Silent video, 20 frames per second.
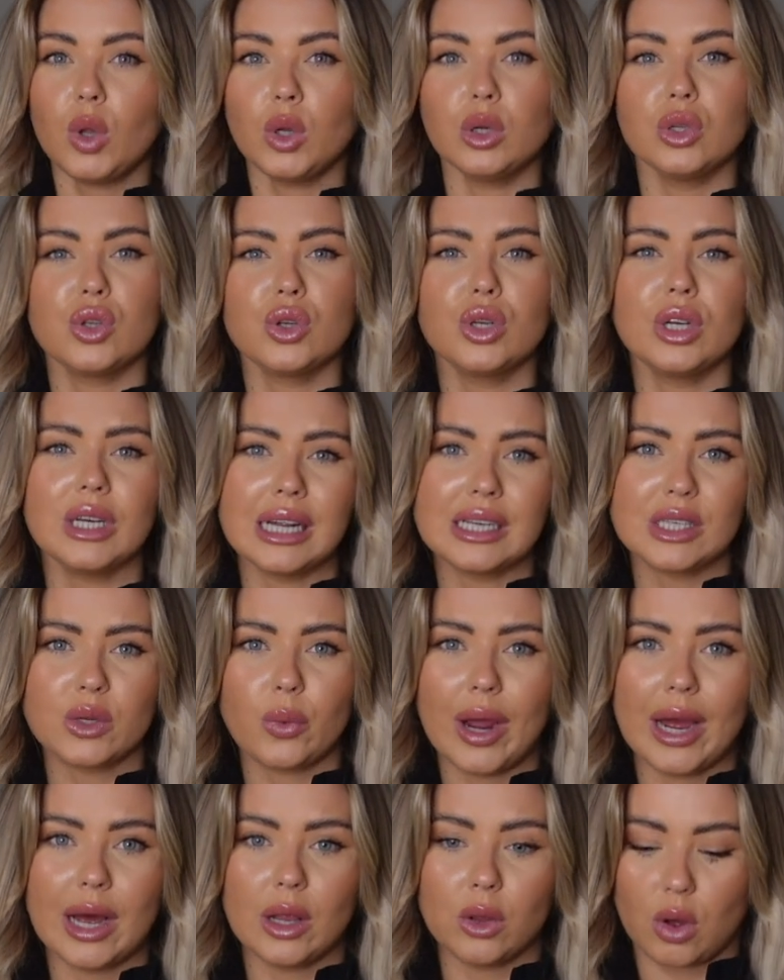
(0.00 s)
So there is
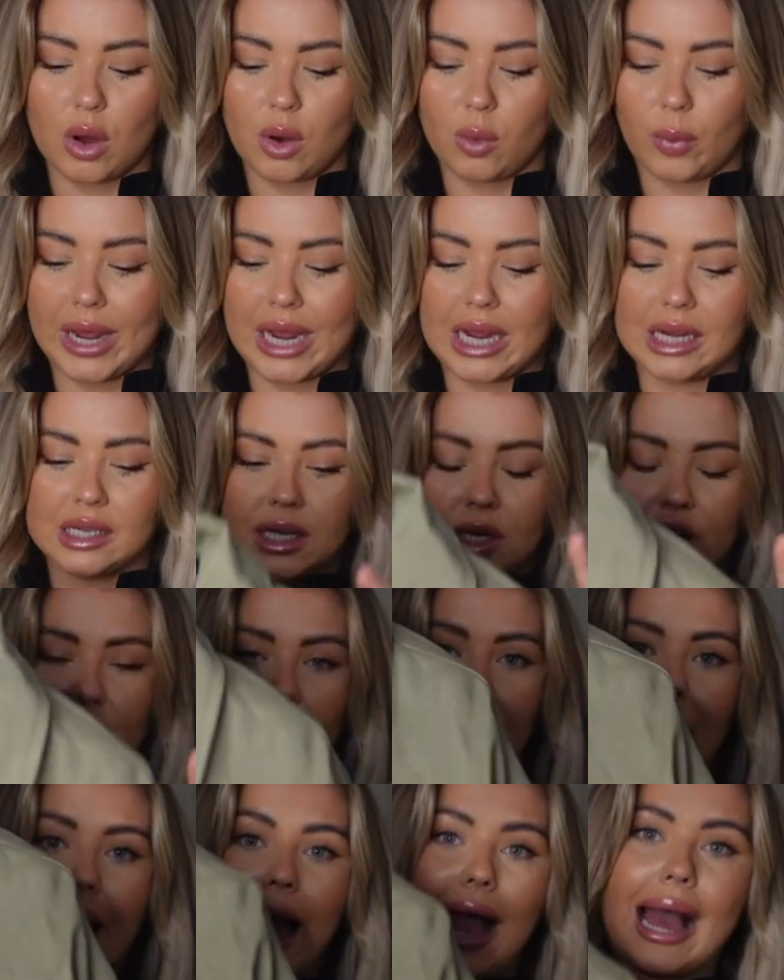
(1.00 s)
quite a lot of ways.
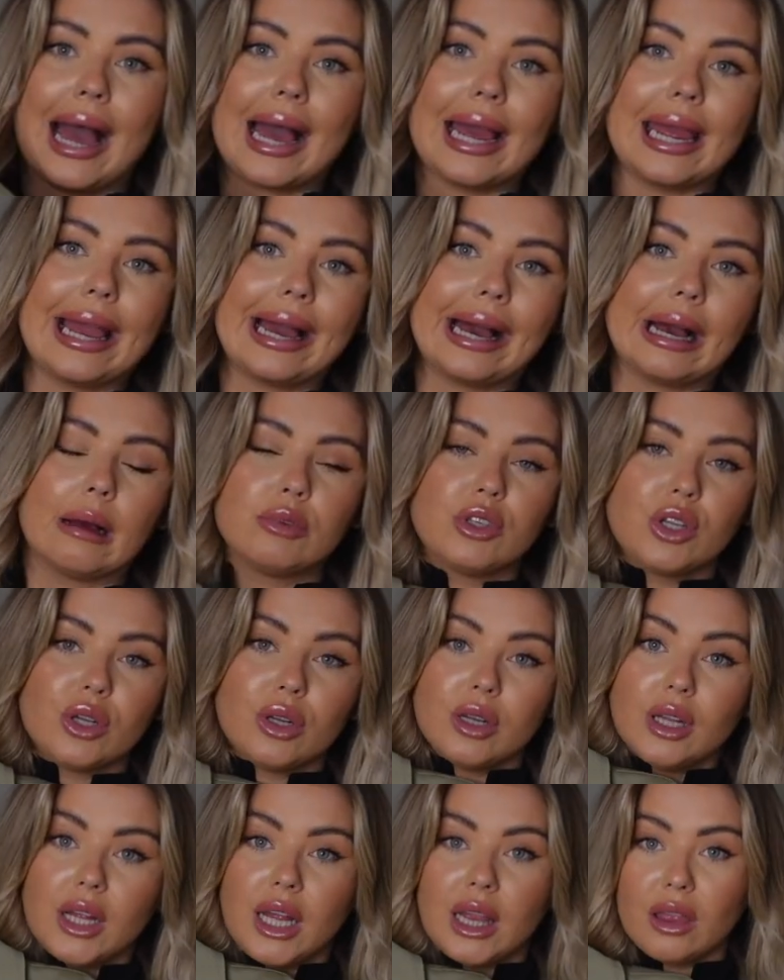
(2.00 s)
Now, I
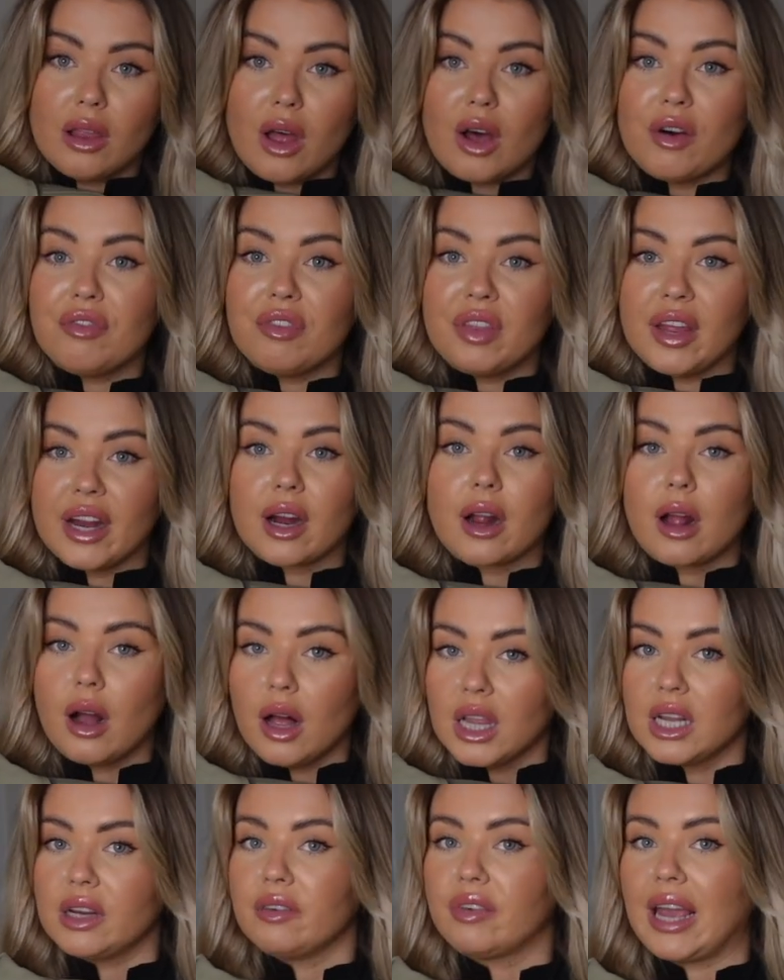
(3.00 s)
absolutely love their
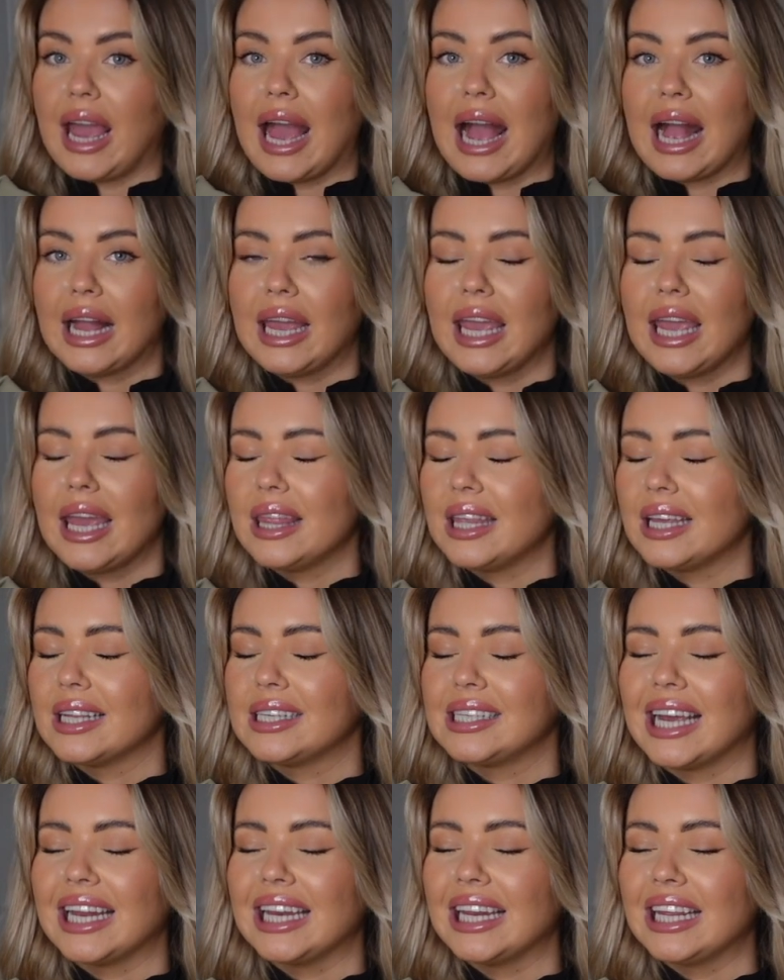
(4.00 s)
colour of khaki. They
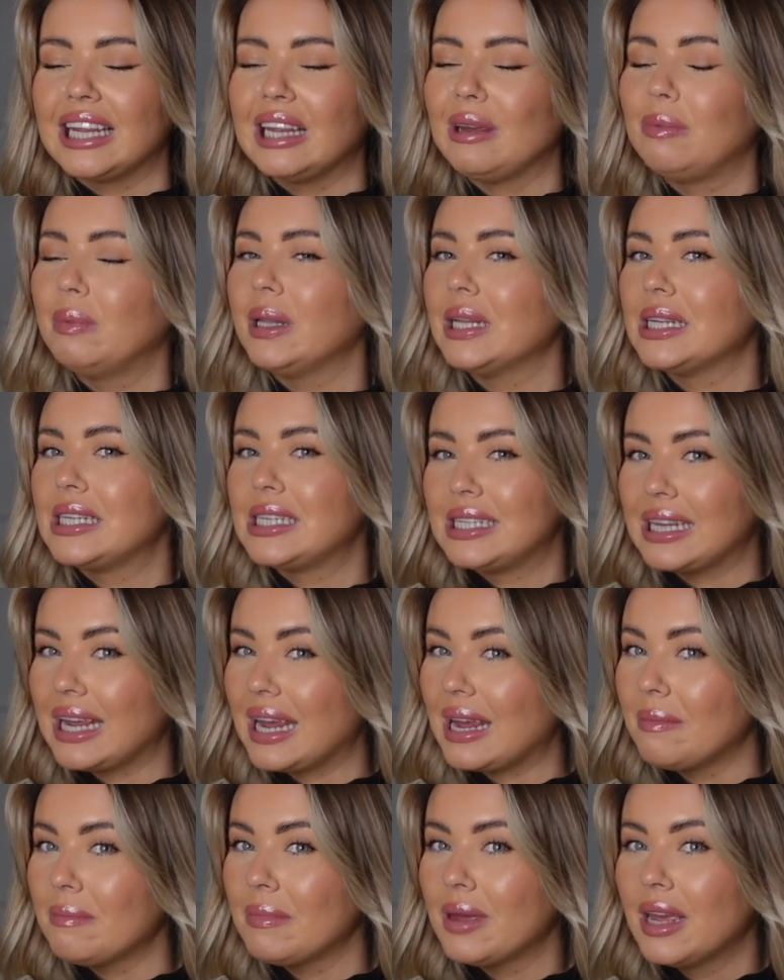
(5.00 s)
tend to keep it the
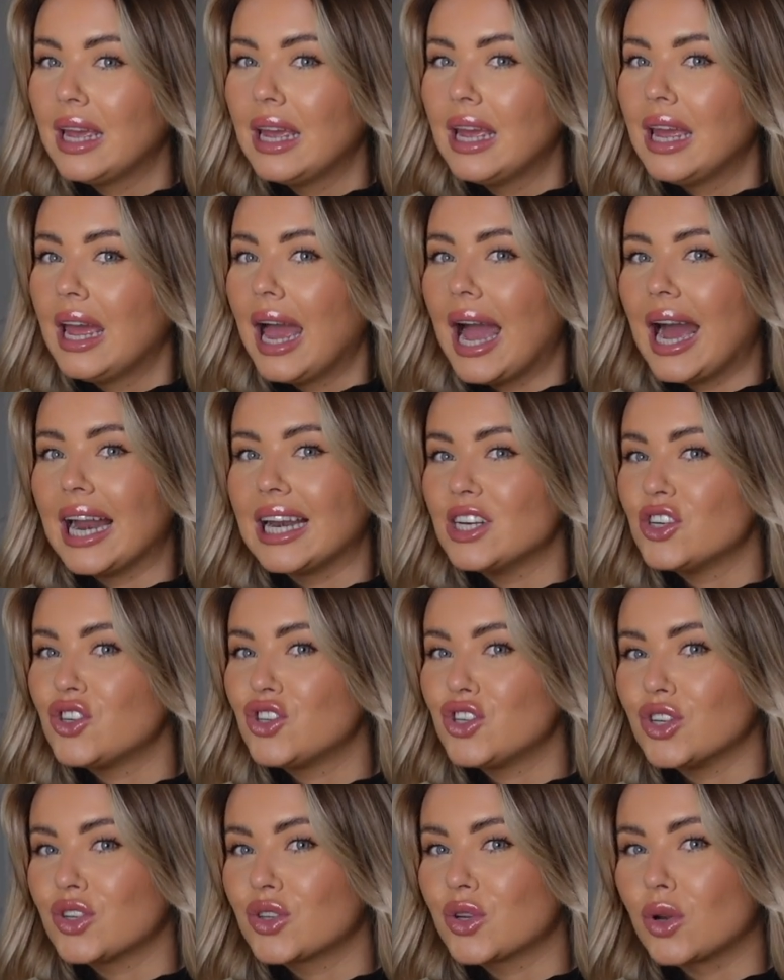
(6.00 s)
same. And it's
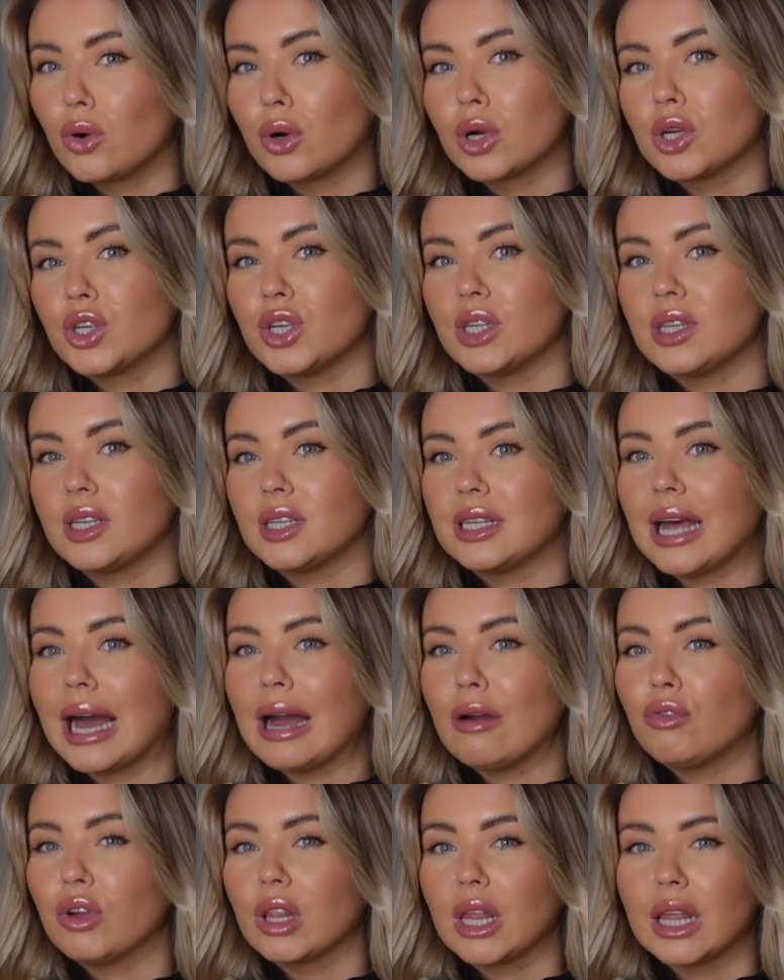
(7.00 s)
just gorgeous. It's
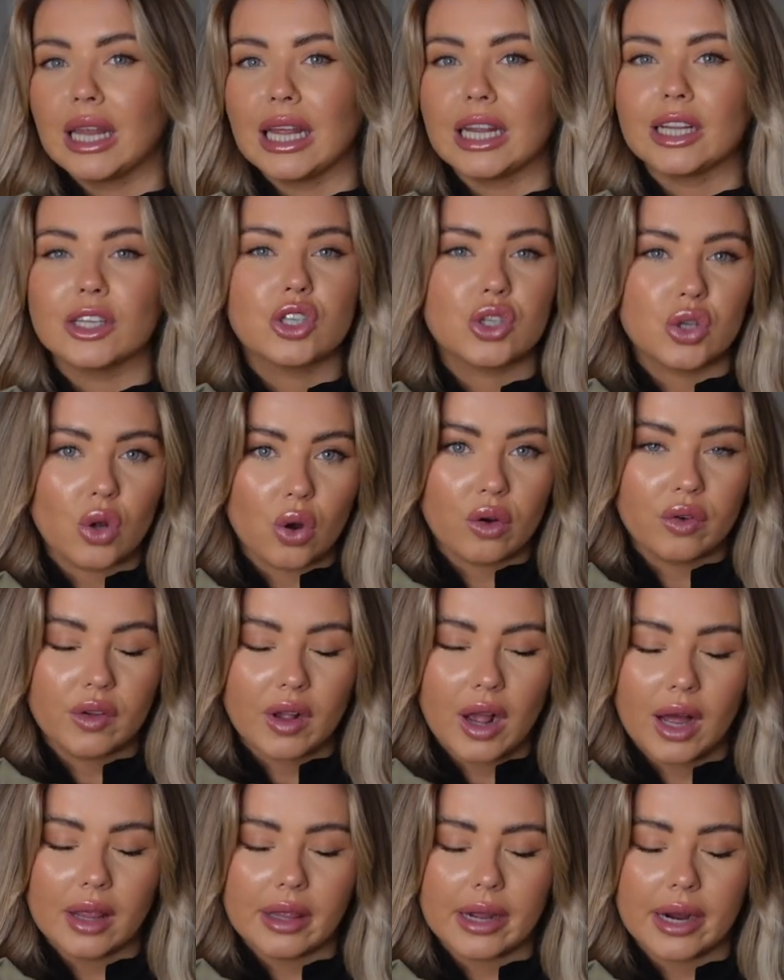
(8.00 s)
that really like soft
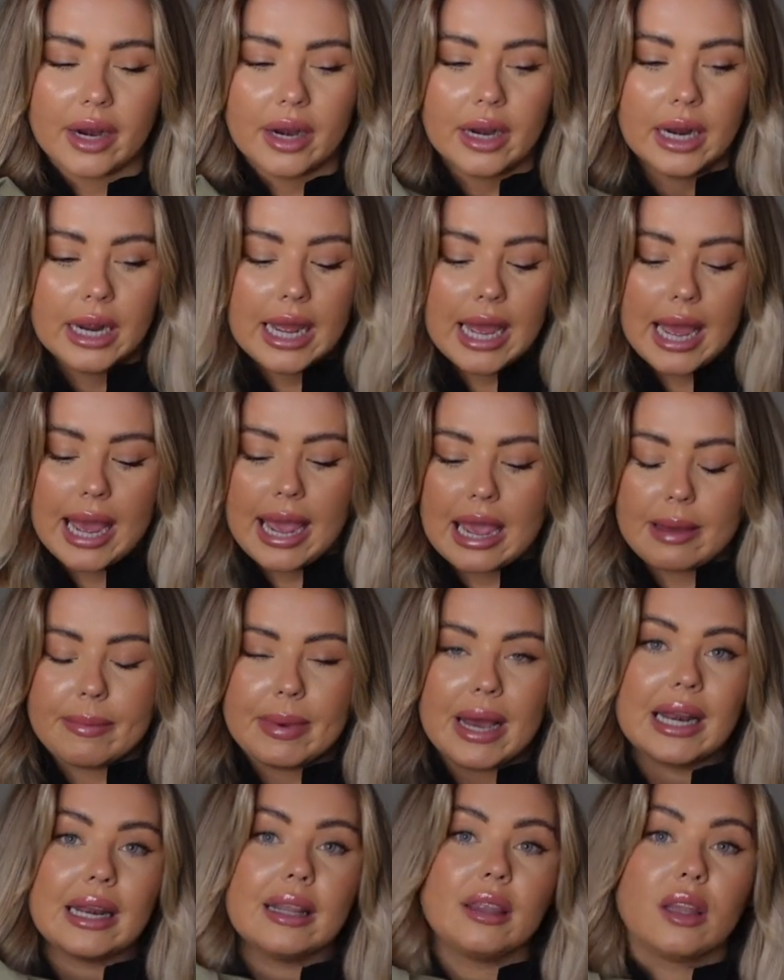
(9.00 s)
colour.
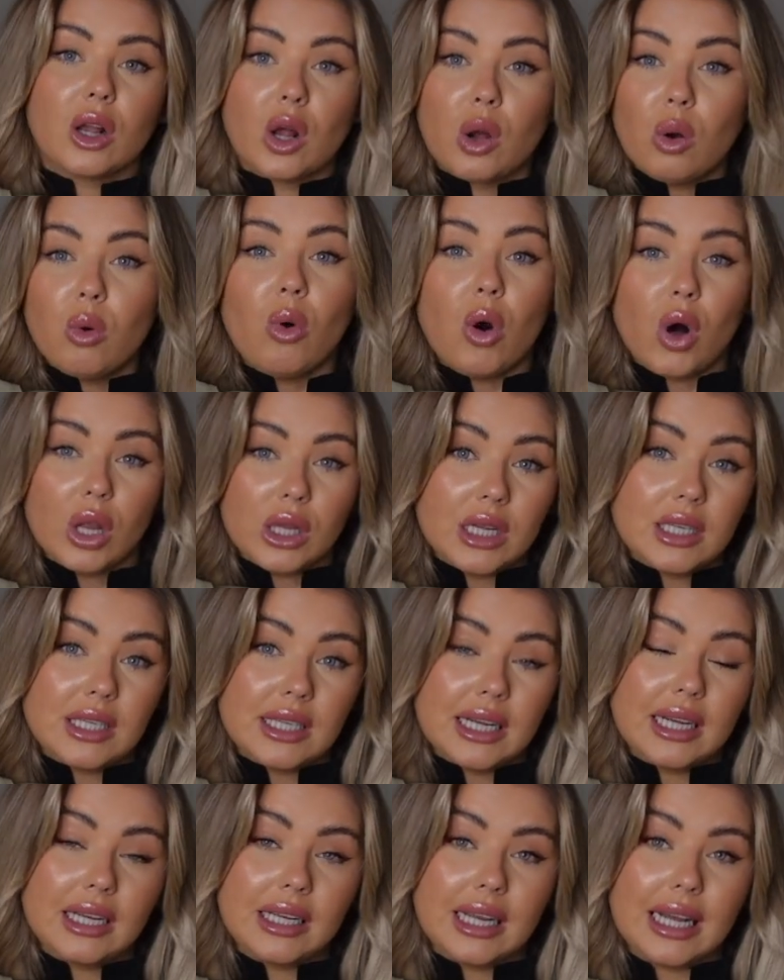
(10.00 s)
And the
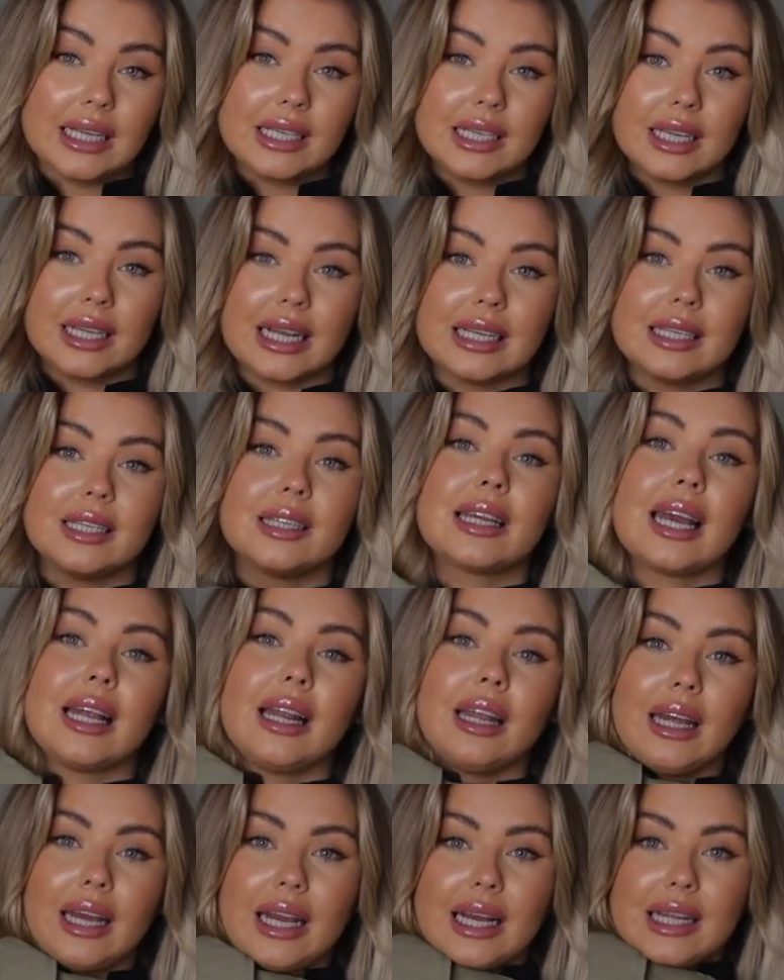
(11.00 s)
quality in this, like, this is kind
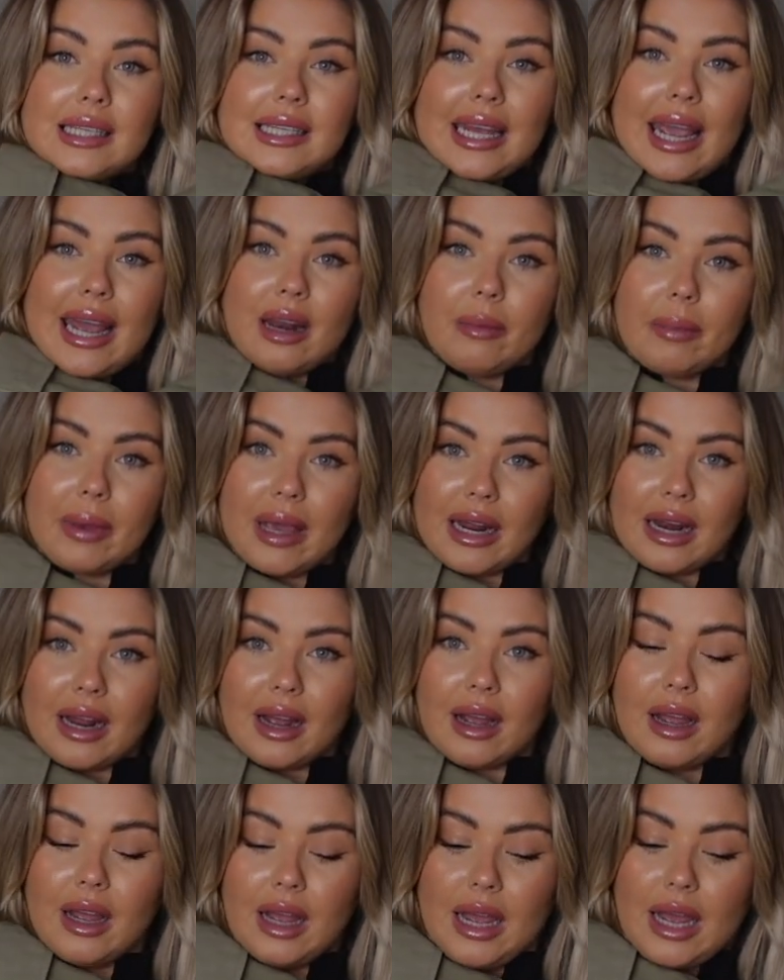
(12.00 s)
of like a denim
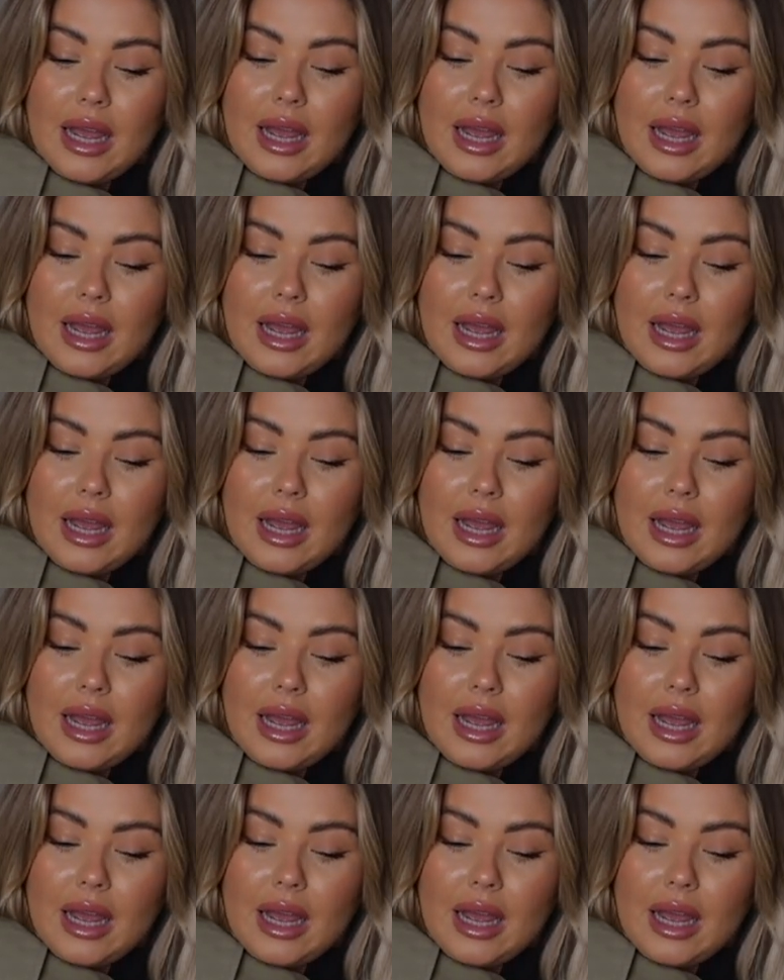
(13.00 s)
kind